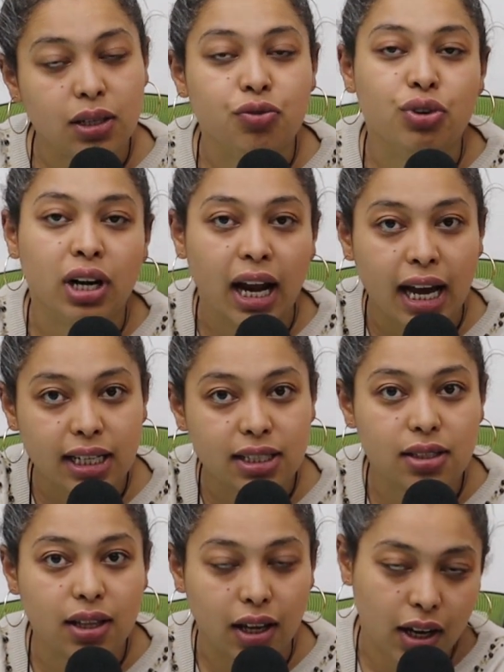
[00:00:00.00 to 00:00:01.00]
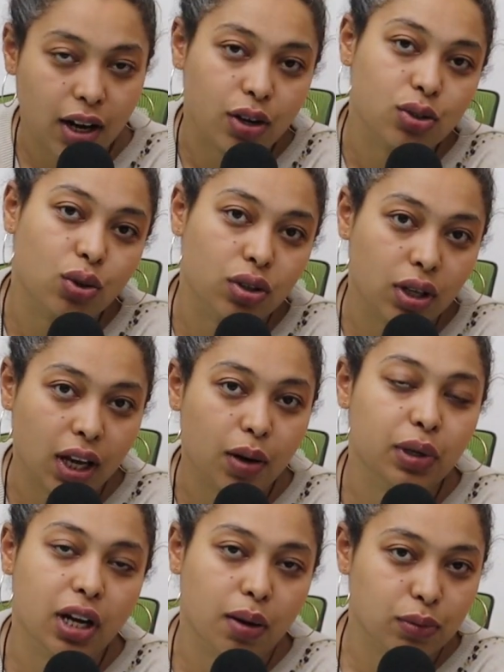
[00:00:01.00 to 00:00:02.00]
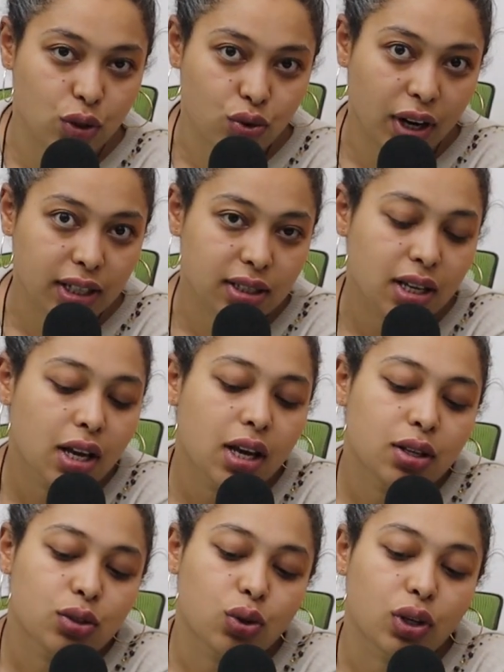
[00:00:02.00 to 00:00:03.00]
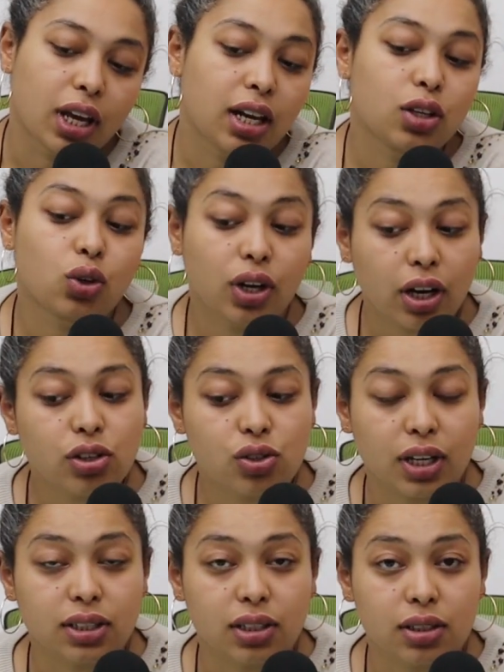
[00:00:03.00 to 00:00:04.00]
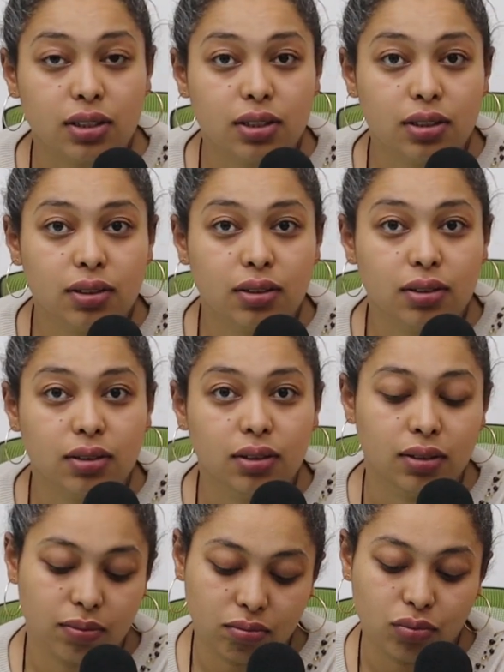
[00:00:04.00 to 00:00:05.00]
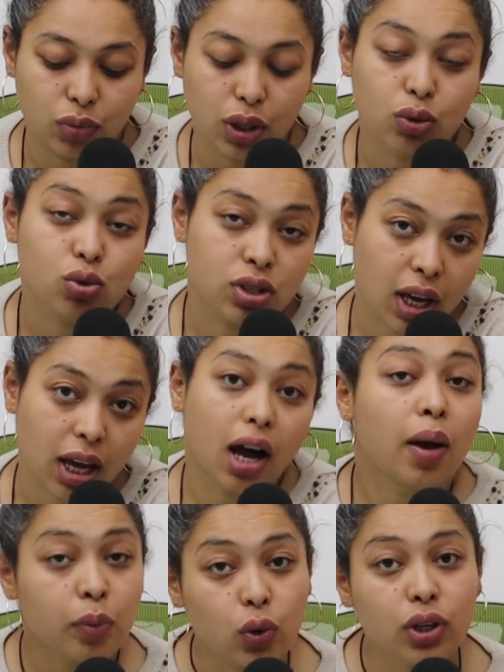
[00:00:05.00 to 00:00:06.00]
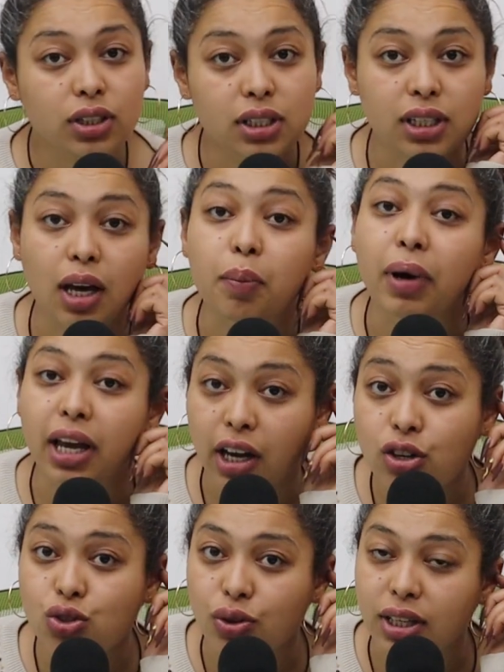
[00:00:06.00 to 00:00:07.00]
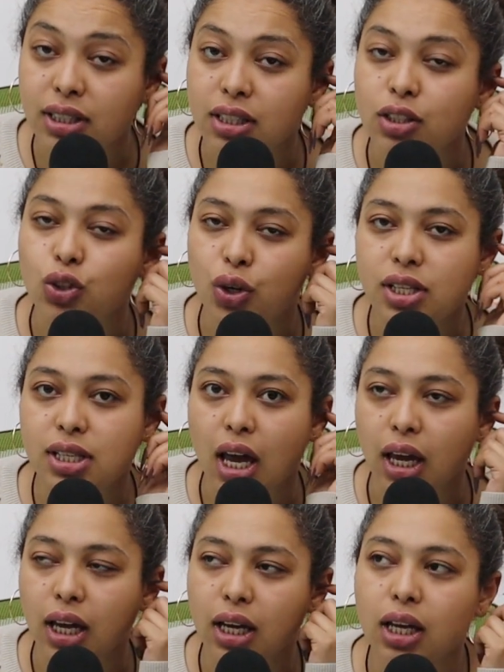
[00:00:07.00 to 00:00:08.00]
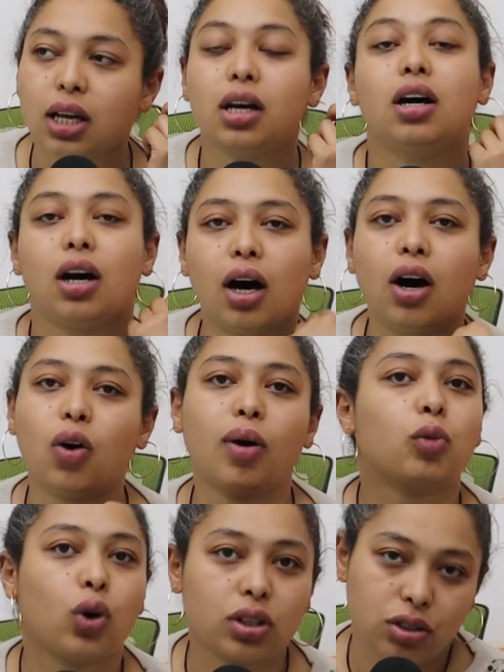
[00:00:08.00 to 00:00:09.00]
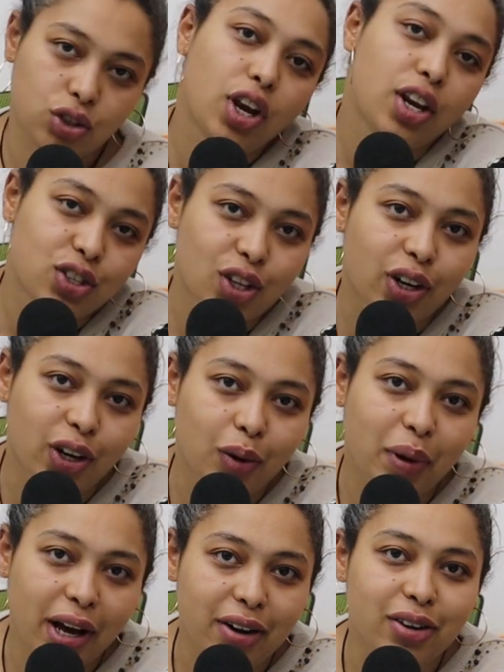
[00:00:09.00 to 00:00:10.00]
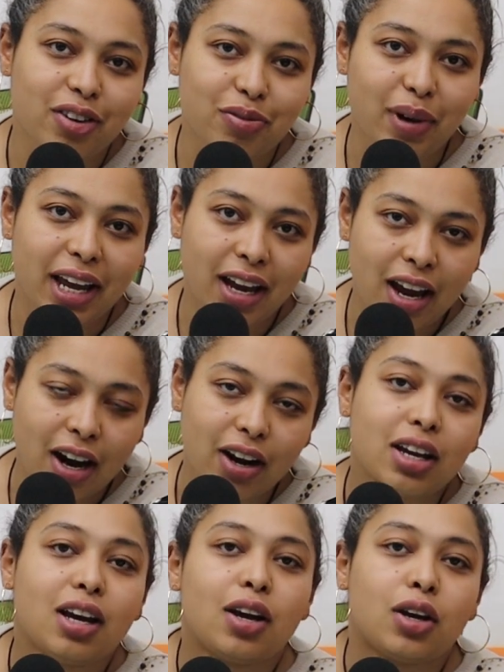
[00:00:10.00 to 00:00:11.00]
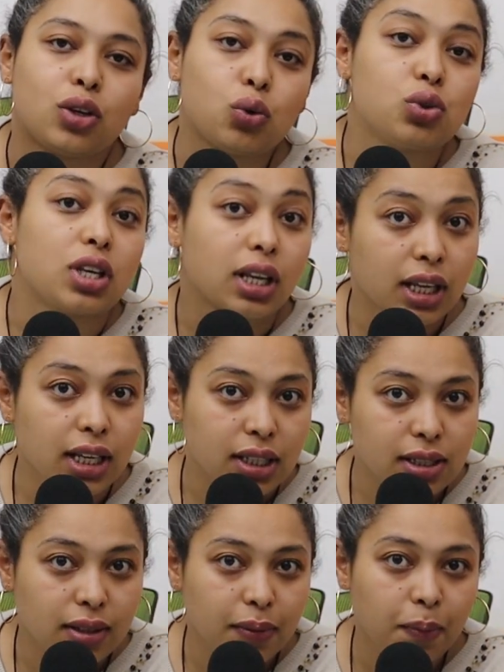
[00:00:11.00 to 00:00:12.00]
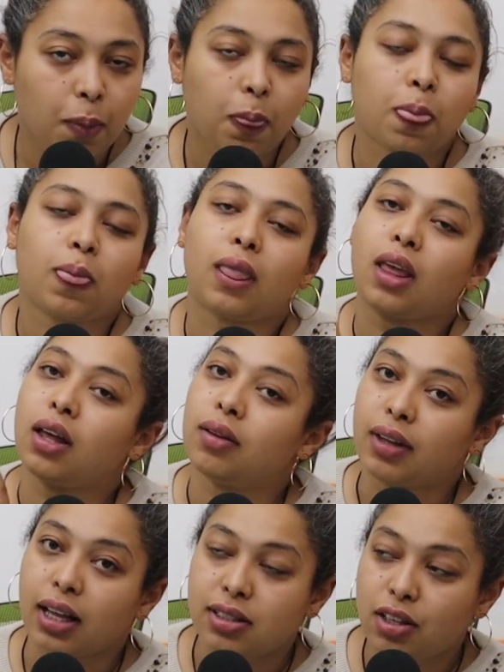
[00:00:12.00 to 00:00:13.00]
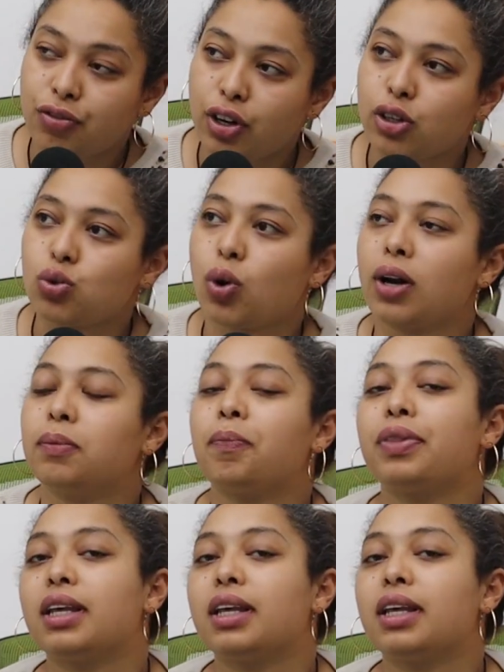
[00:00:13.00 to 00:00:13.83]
It relaxes the hair, so the hair becomes straight. So getting your hair straightened, when you say, I'm going to get my hair straightened, you're saying, oh, I'm going to change the curl pattern of my hair using heat. That's the first one.